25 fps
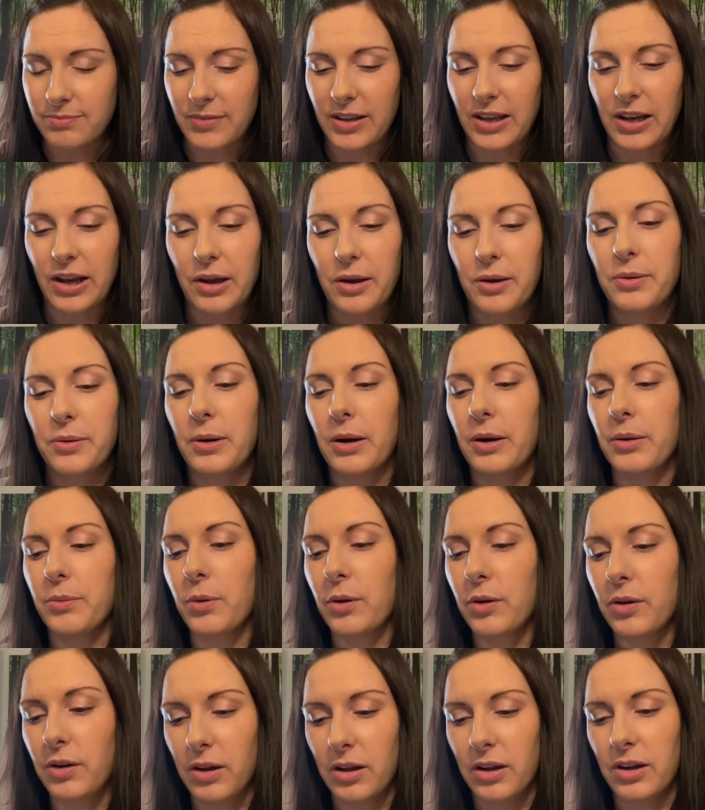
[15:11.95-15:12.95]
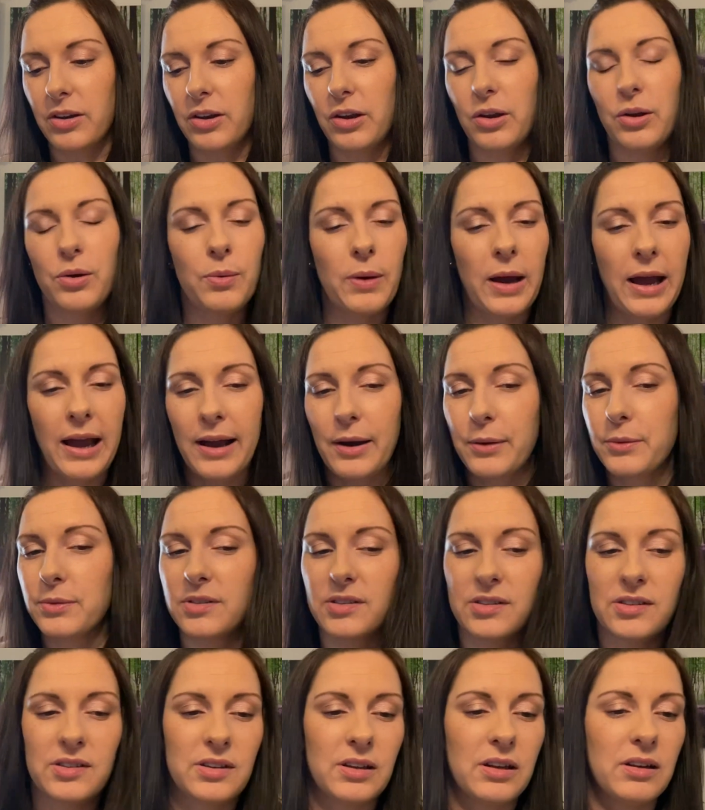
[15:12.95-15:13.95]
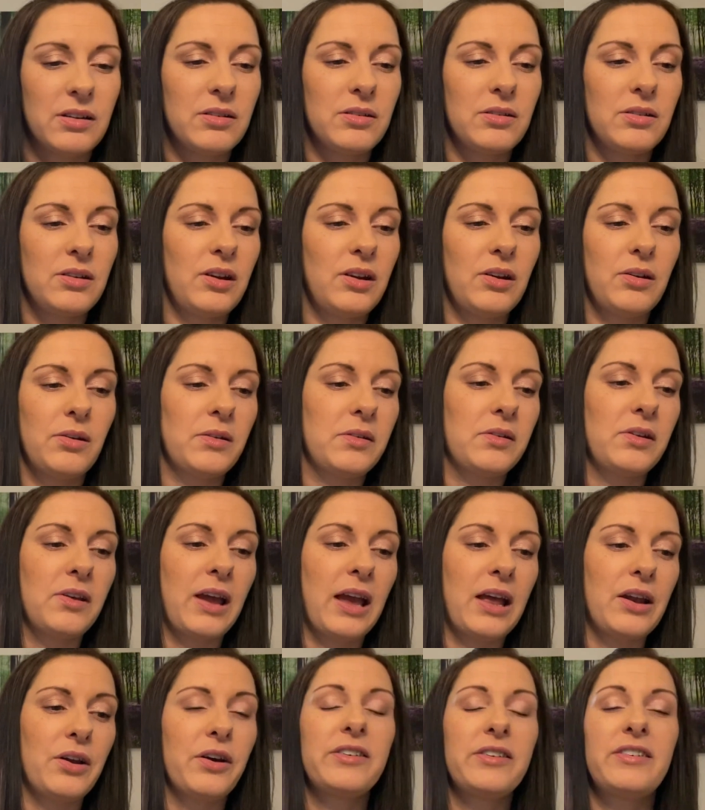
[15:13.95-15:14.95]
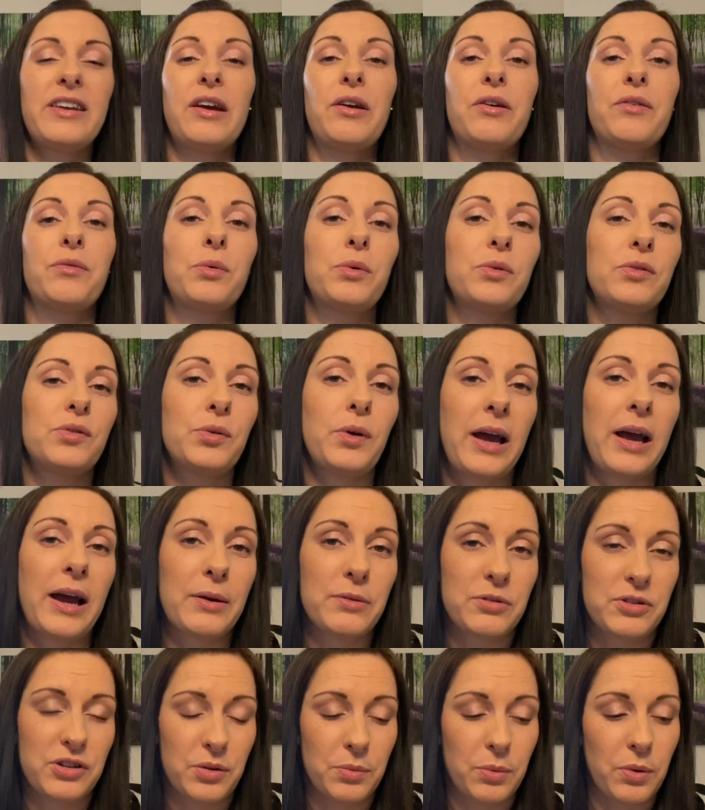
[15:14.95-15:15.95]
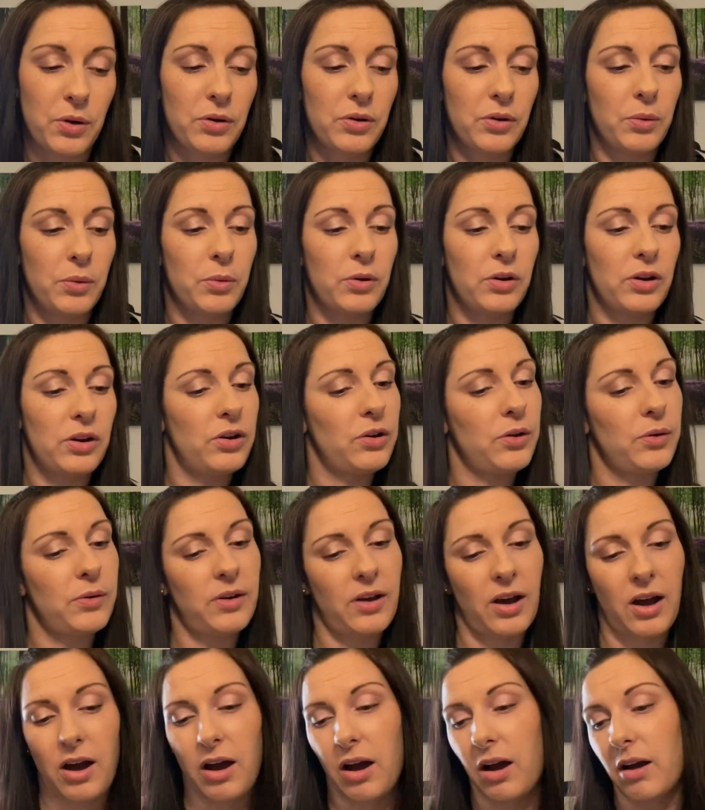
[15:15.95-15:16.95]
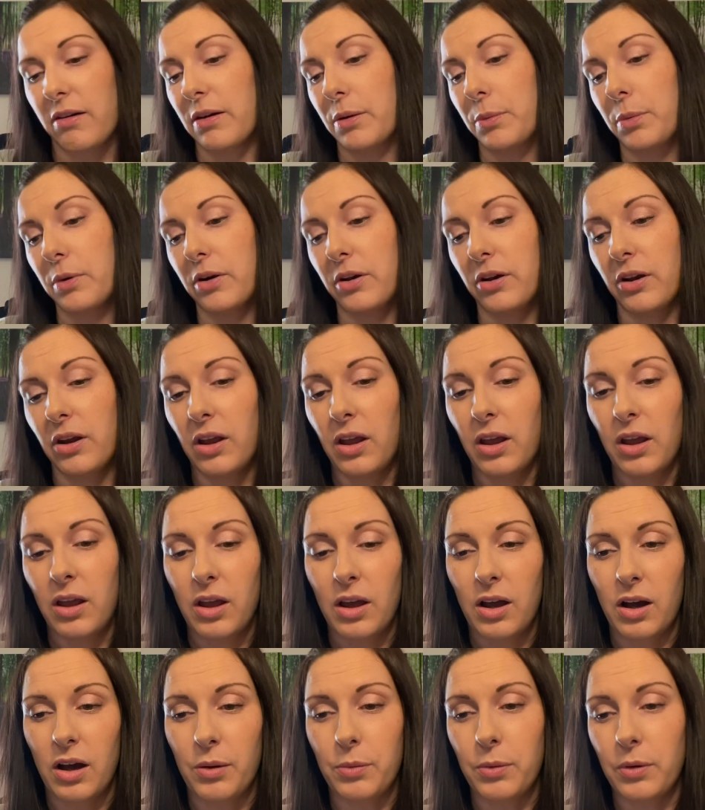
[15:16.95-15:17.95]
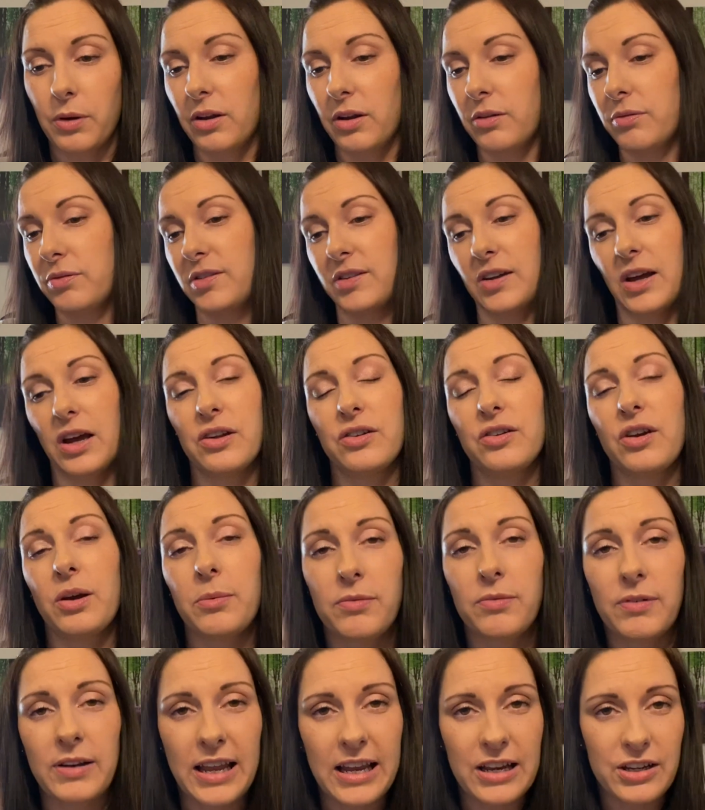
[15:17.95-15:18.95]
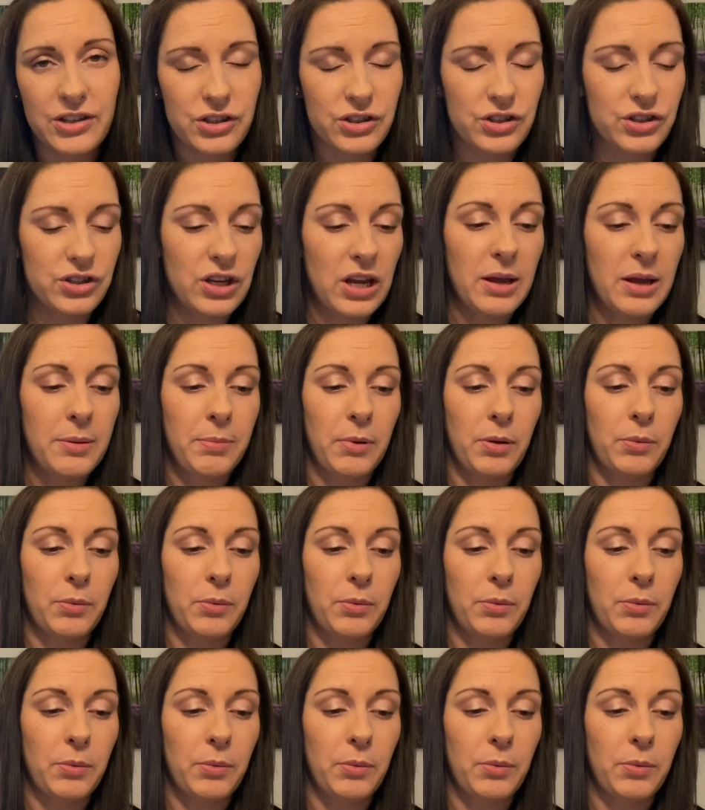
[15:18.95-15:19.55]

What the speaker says: You know, I want a new house, and you get an idea of what sort of house you want. I want a new car. I want a certain type of relationship.